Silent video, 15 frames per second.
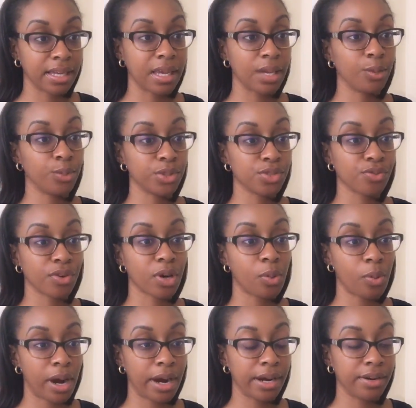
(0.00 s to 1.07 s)
it was
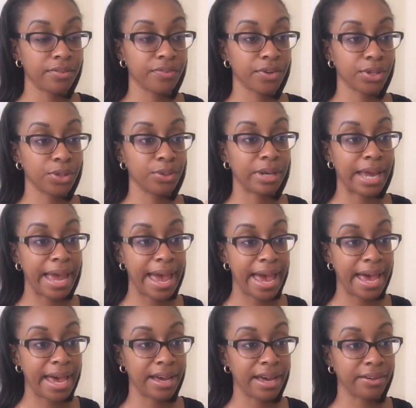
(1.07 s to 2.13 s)
required for you to
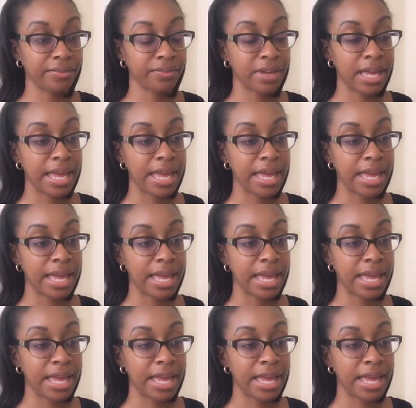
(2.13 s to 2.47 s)
have